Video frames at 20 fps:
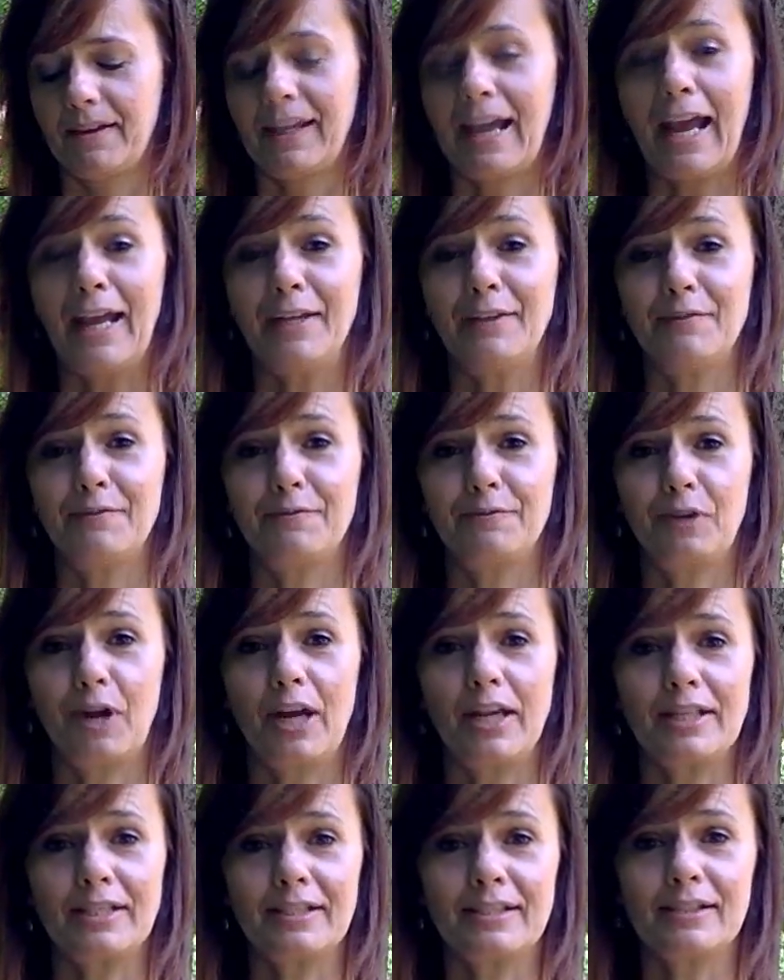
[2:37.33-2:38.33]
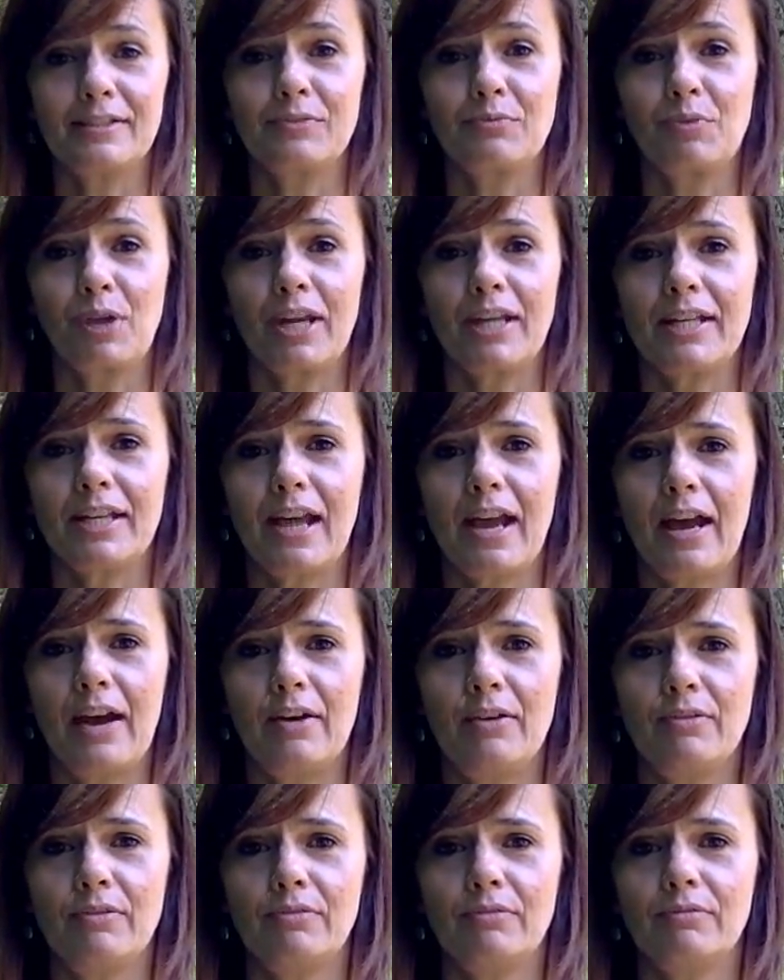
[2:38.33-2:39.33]
kind of frightened right
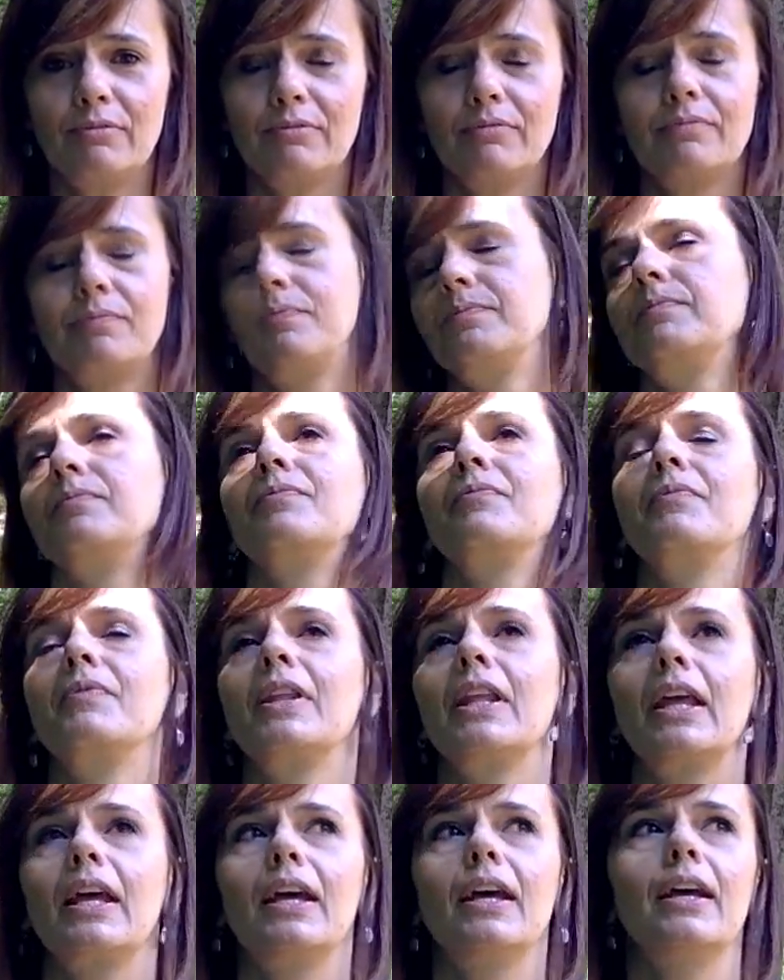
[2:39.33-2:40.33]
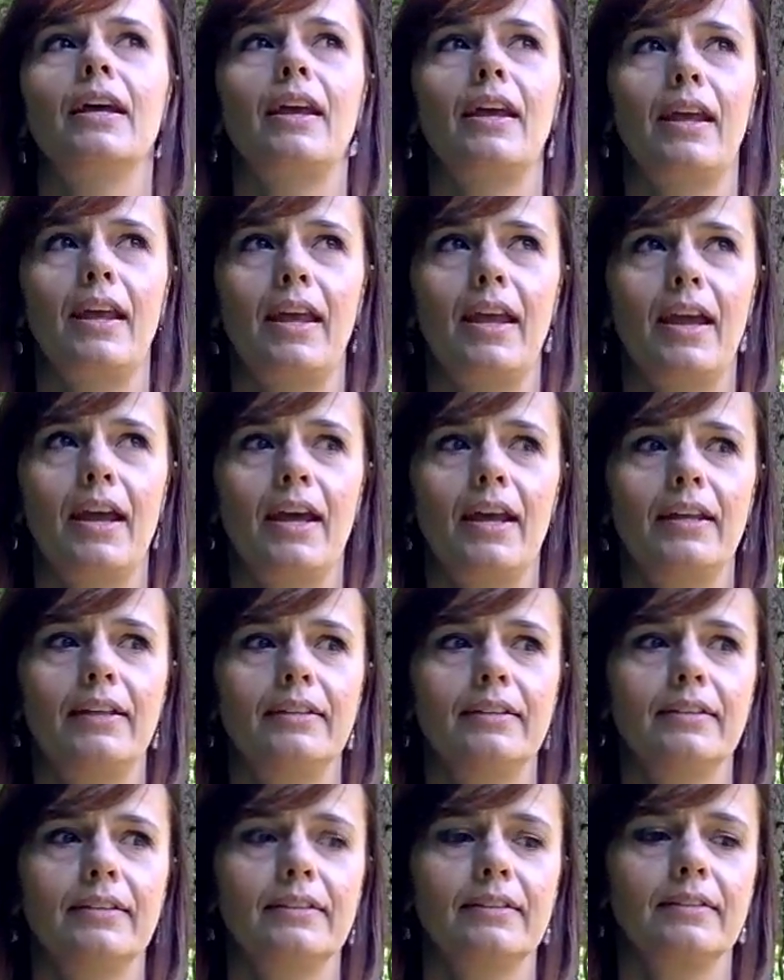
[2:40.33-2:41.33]
now.
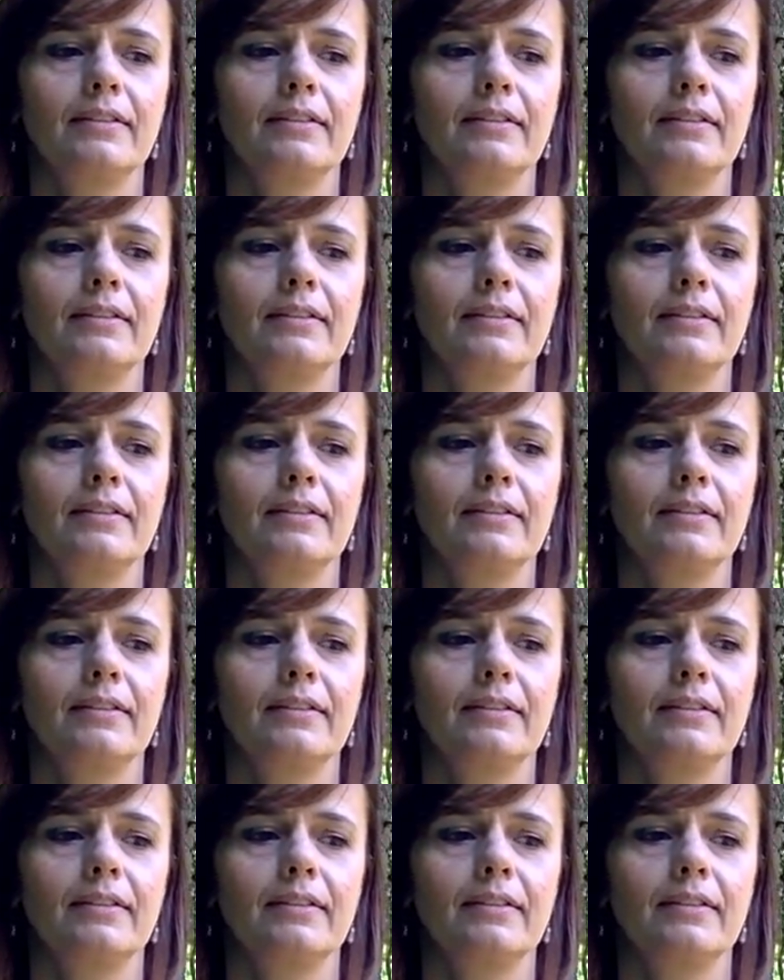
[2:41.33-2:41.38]
And